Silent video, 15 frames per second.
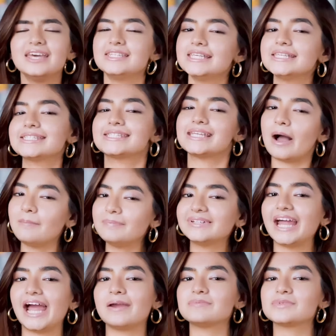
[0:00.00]
See,
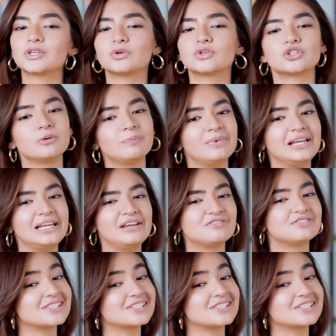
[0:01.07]
sometimes you should believe